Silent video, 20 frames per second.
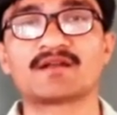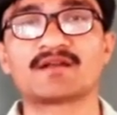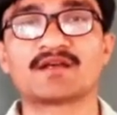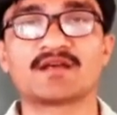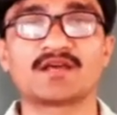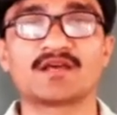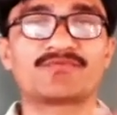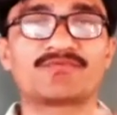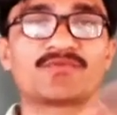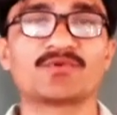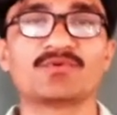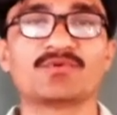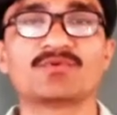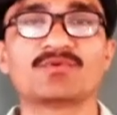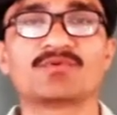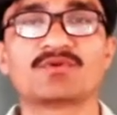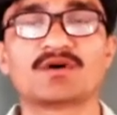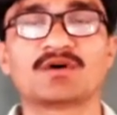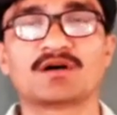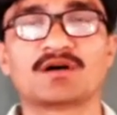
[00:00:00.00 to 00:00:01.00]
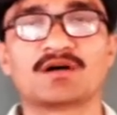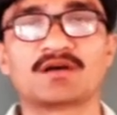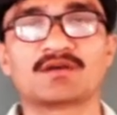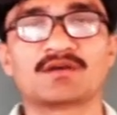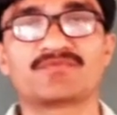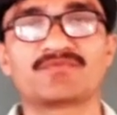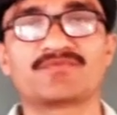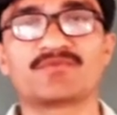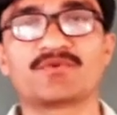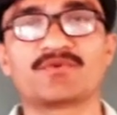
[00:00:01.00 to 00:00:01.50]
if you
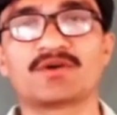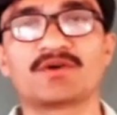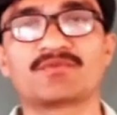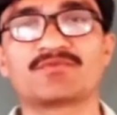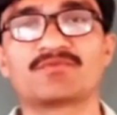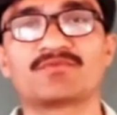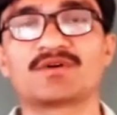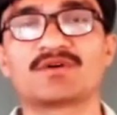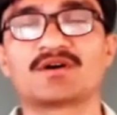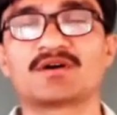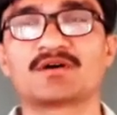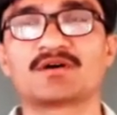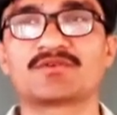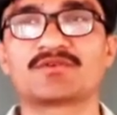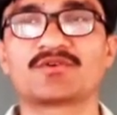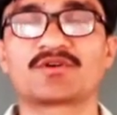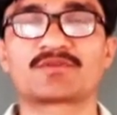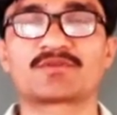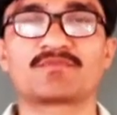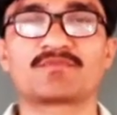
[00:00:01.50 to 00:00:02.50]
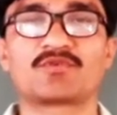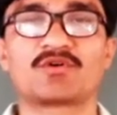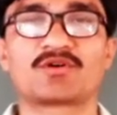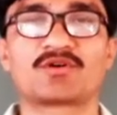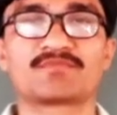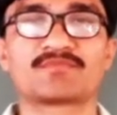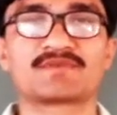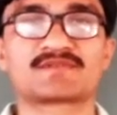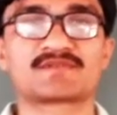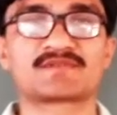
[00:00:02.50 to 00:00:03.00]
have your
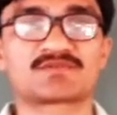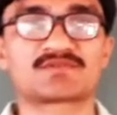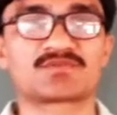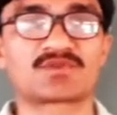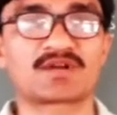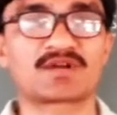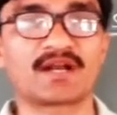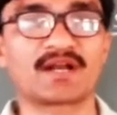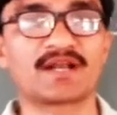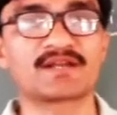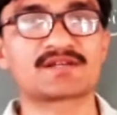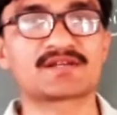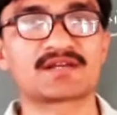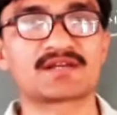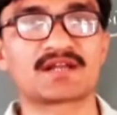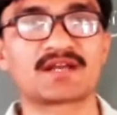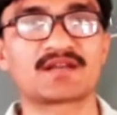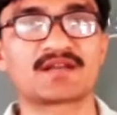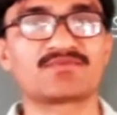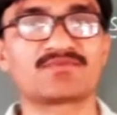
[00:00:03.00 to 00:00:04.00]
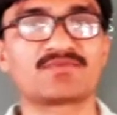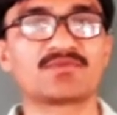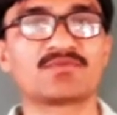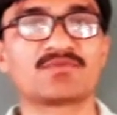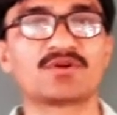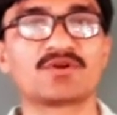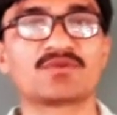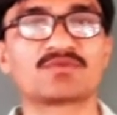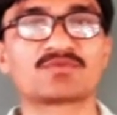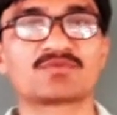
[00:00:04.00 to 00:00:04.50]
own business organization and if you
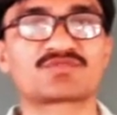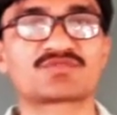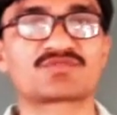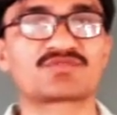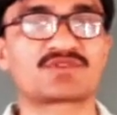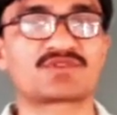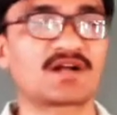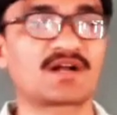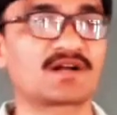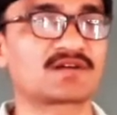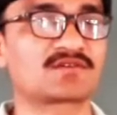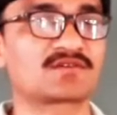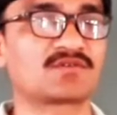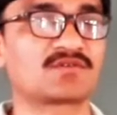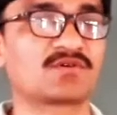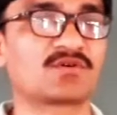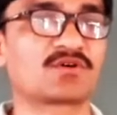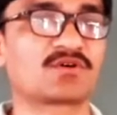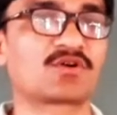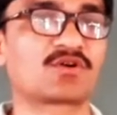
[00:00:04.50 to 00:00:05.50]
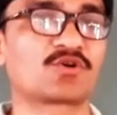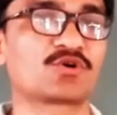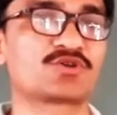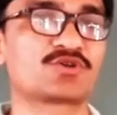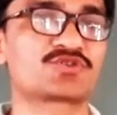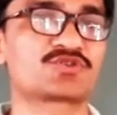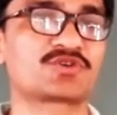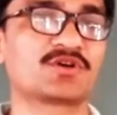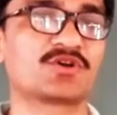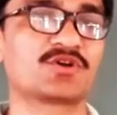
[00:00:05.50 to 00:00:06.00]
want to start or
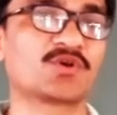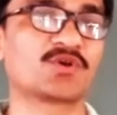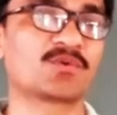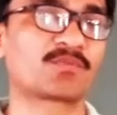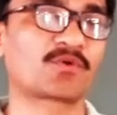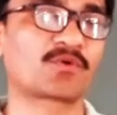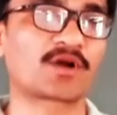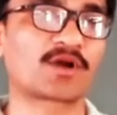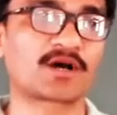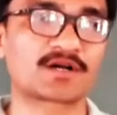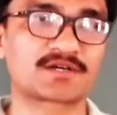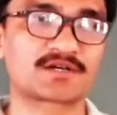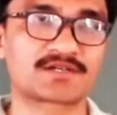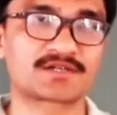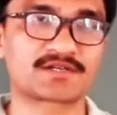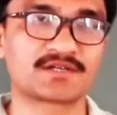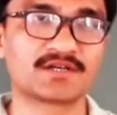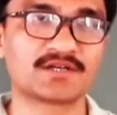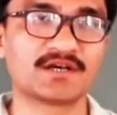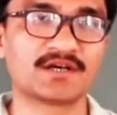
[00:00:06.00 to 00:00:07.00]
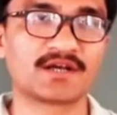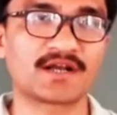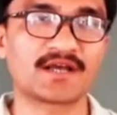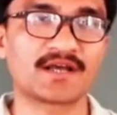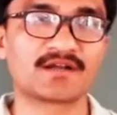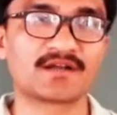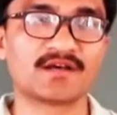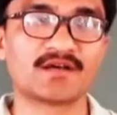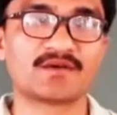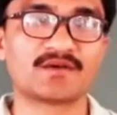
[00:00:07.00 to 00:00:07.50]
launch a new product,
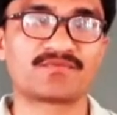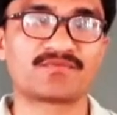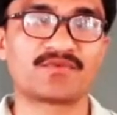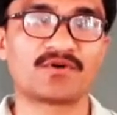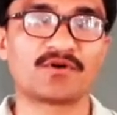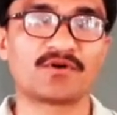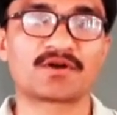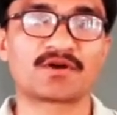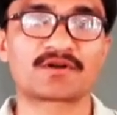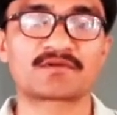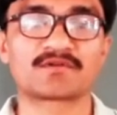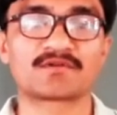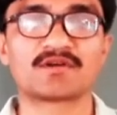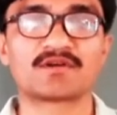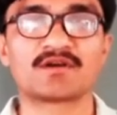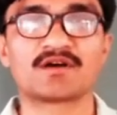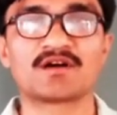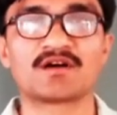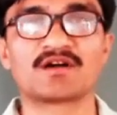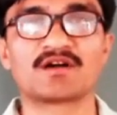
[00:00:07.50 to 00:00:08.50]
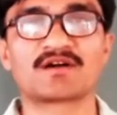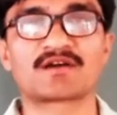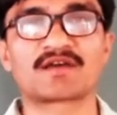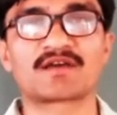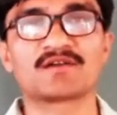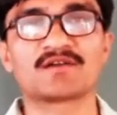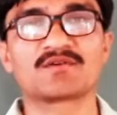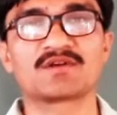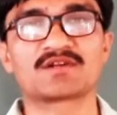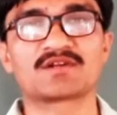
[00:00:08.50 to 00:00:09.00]
right, for
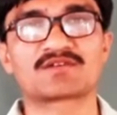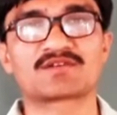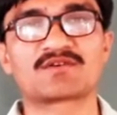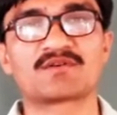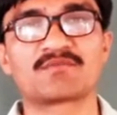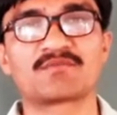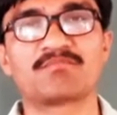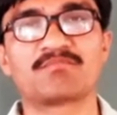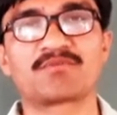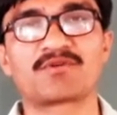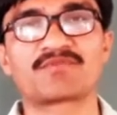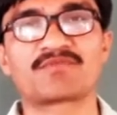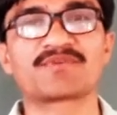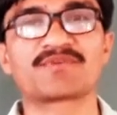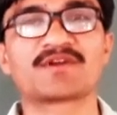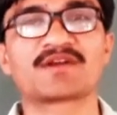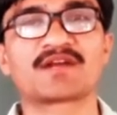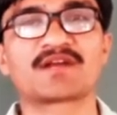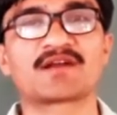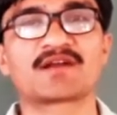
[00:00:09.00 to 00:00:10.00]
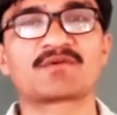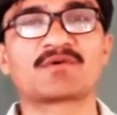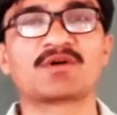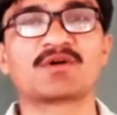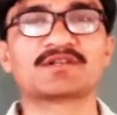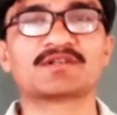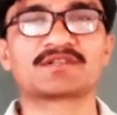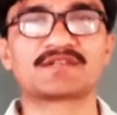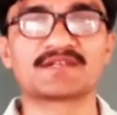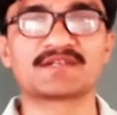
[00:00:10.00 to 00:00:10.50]
calculation of profit and
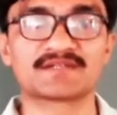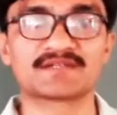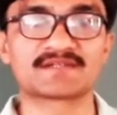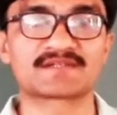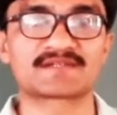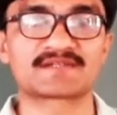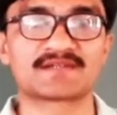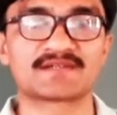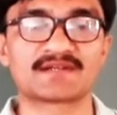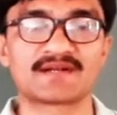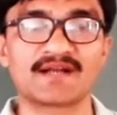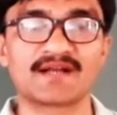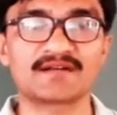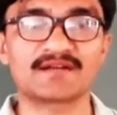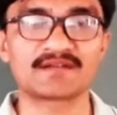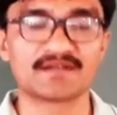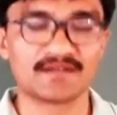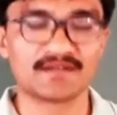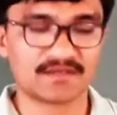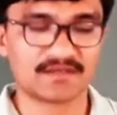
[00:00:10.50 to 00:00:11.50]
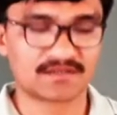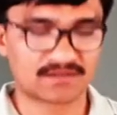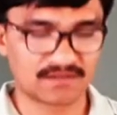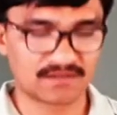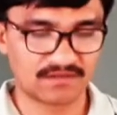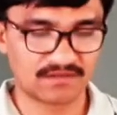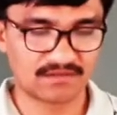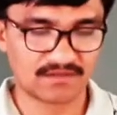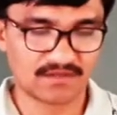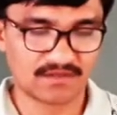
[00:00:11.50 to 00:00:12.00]
all the things, right?
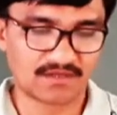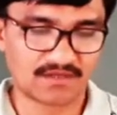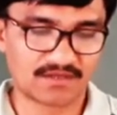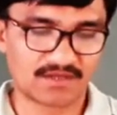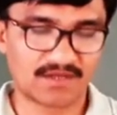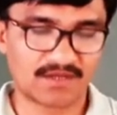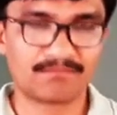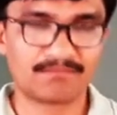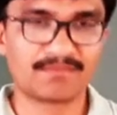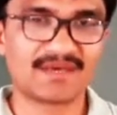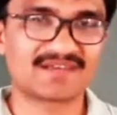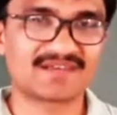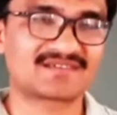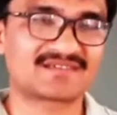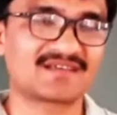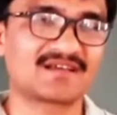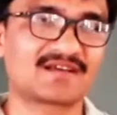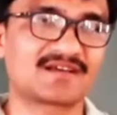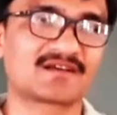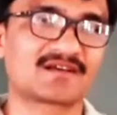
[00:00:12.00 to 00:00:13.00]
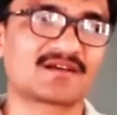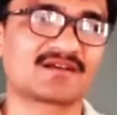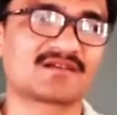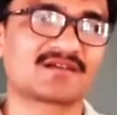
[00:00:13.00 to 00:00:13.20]
So the basic